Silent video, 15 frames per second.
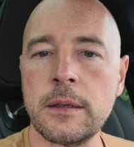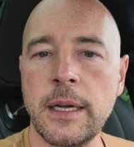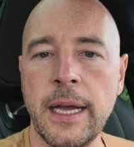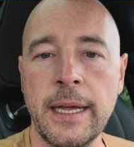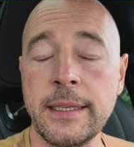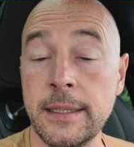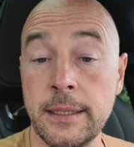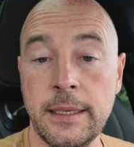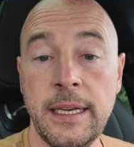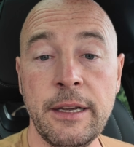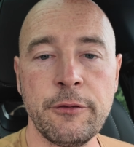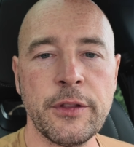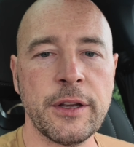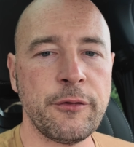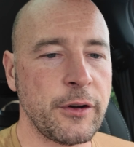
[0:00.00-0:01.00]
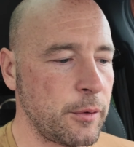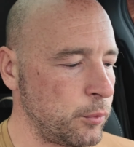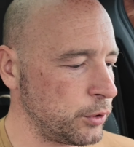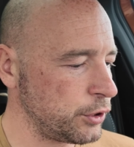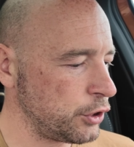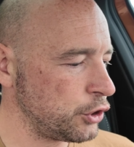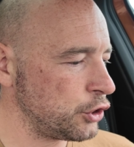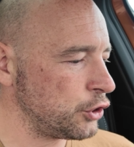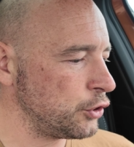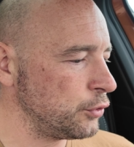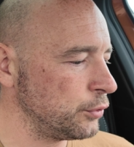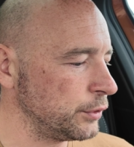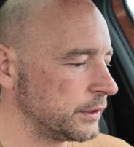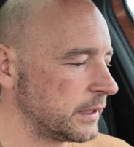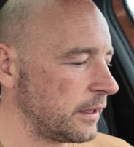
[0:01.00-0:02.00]
and even if I would
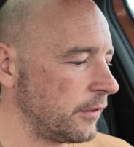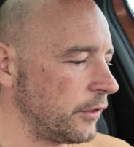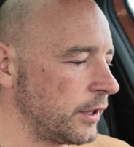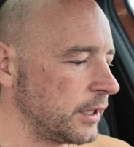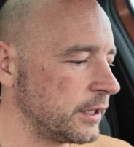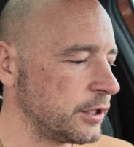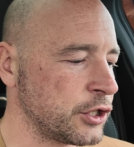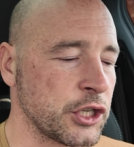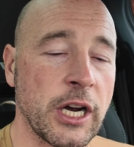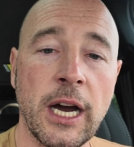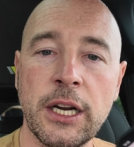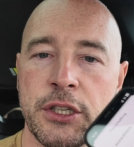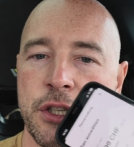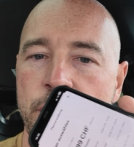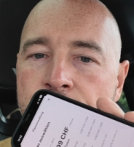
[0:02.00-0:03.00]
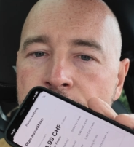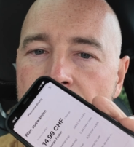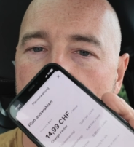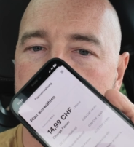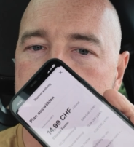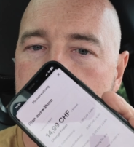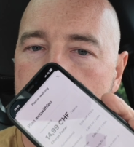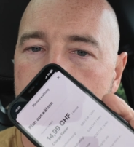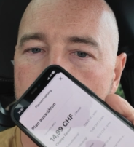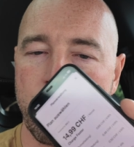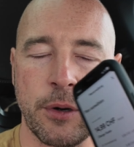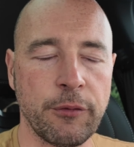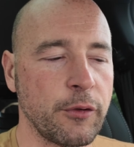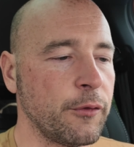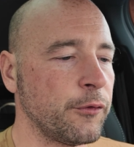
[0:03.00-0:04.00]
choose the charge faster
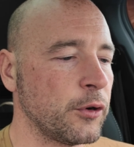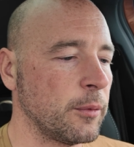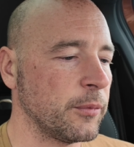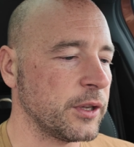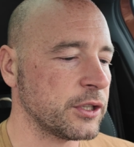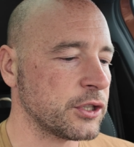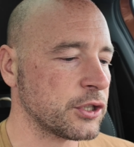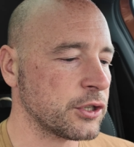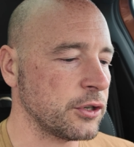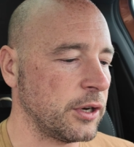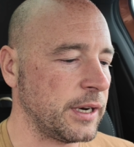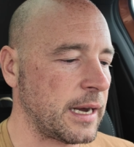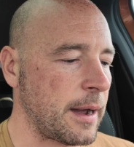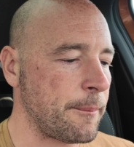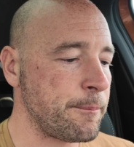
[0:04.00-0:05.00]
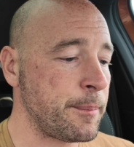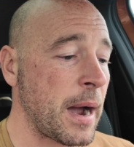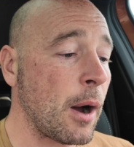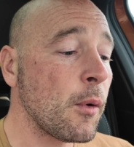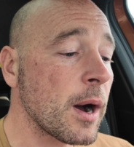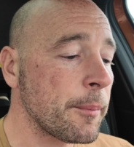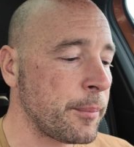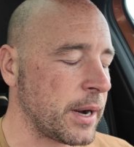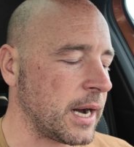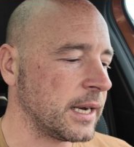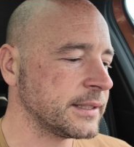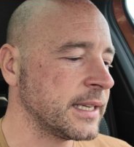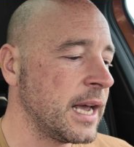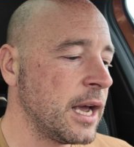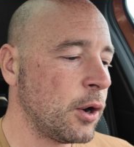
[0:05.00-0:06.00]
tariff from the Skoda Power
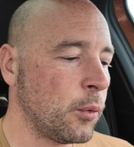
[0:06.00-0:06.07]
Pass,